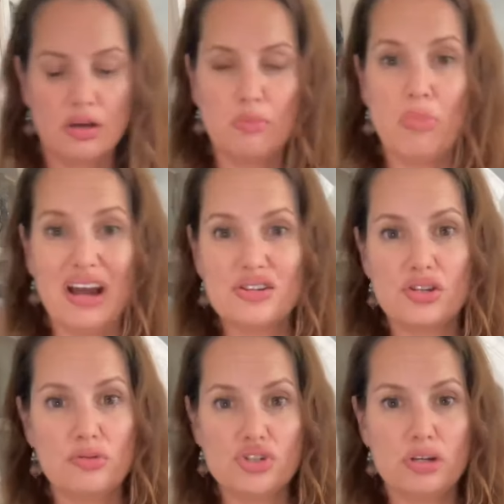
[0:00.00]
buy
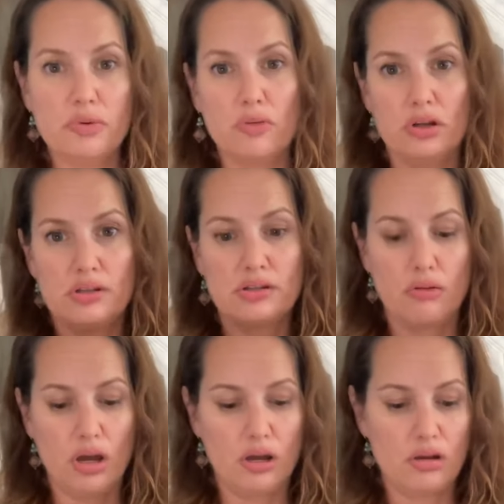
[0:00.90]
2 cheapy ones,
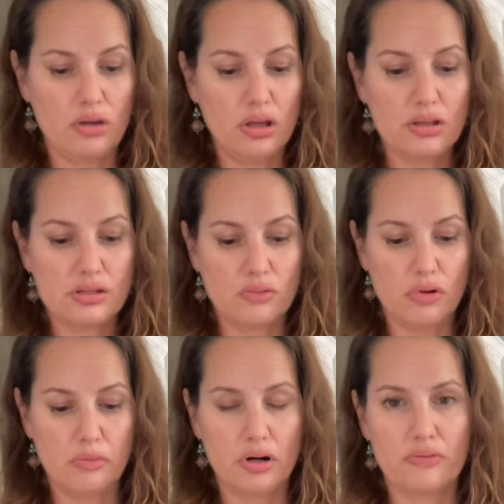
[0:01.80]
okay? You can get these at
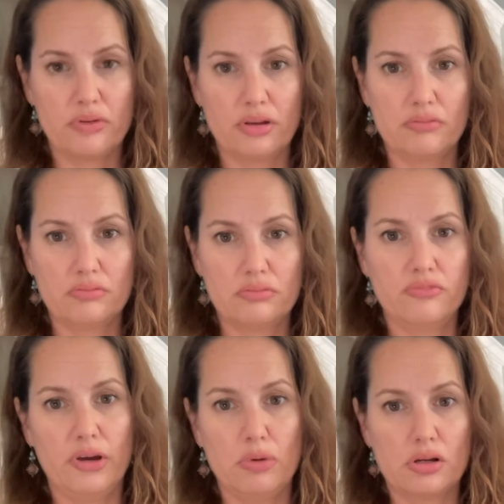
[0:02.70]
Walmart for like
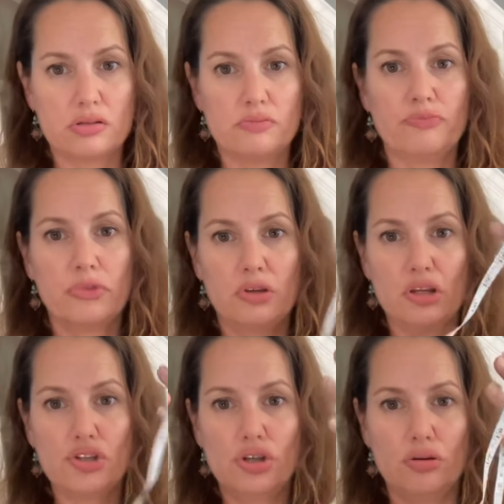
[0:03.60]
$5.
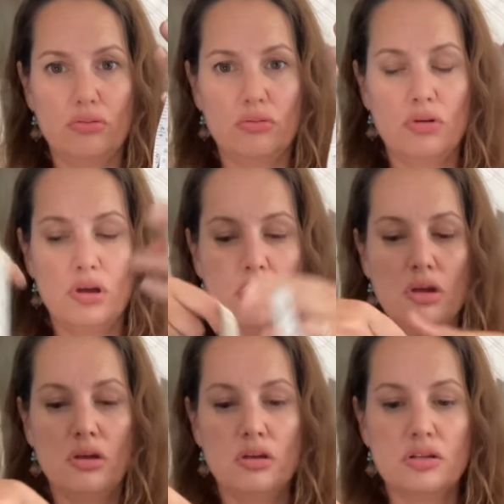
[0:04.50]
Get 2.
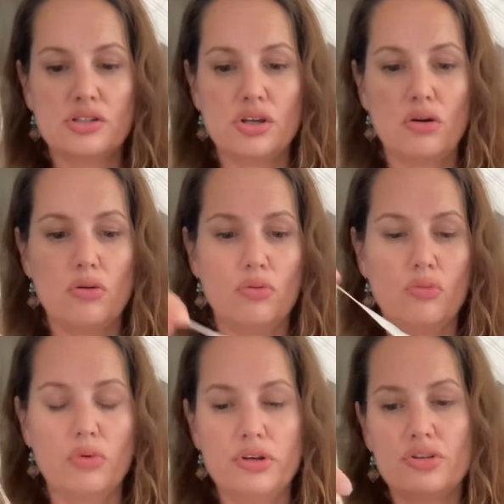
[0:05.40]
So
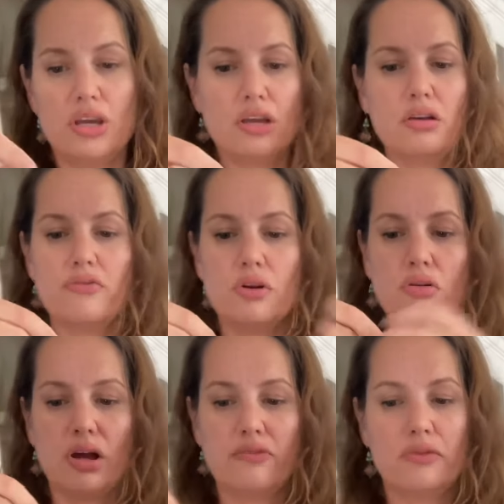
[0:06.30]
when you're taking a
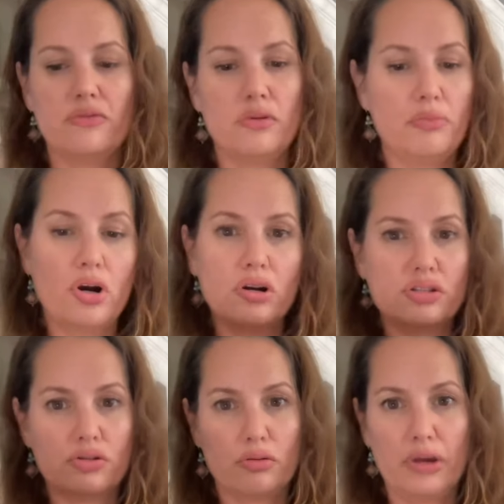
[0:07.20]
photograph of a
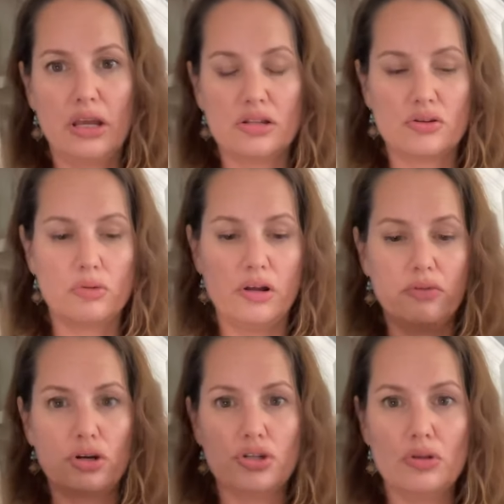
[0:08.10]
purse or pants or
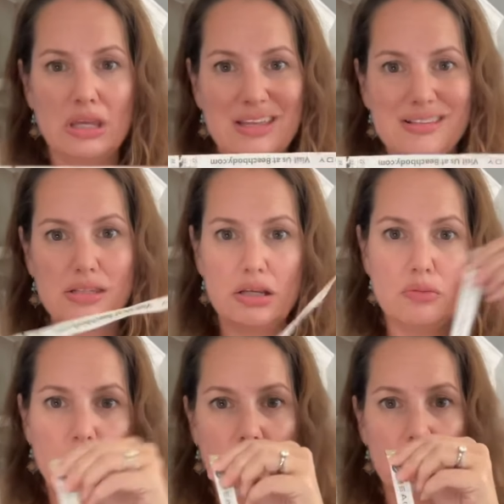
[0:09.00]
whatever, do the
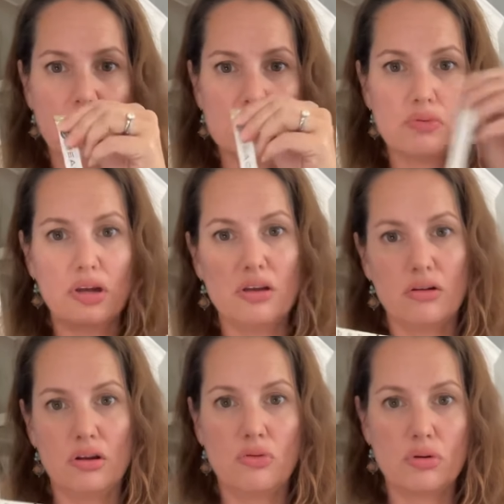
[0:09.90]
inseam and this way
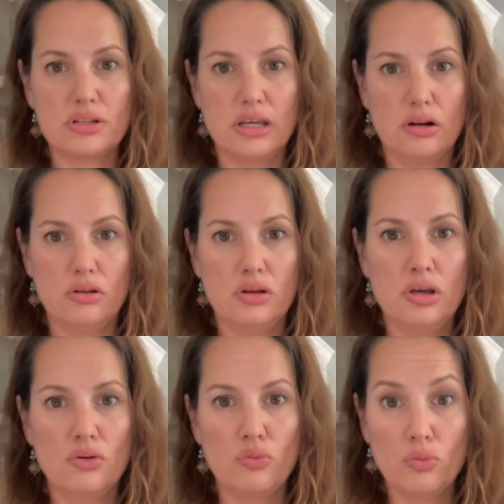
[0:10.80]
and horizontal
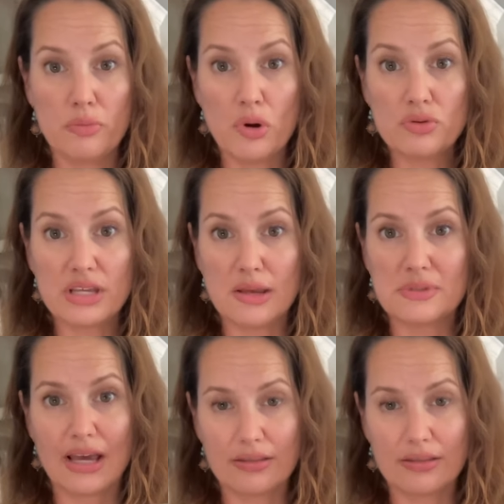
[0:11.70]
with both tapes at